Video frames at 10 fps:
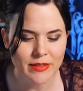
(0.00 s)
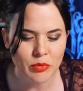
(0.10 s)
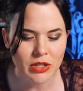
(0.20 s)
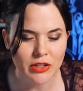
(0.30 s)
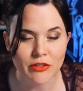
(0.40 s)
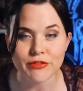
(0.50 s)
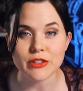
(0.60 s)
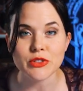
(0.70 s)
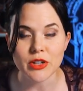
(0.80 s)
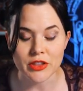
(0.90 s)
put a little
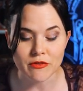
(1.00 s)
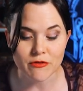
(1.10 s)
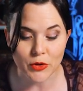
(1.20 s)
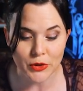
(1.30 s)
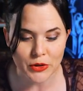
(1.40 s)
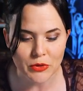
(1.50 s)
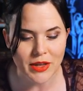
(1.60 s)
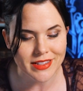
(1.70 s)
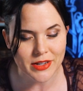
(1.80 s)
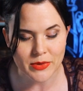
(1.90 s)
filter on them for you,
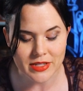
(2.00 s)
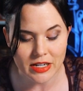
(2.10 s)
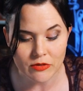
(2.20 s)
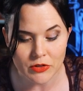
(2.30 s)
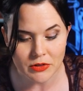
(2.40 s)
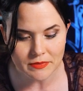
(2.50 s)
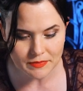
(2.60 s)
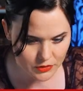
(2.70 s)
that's always helpful.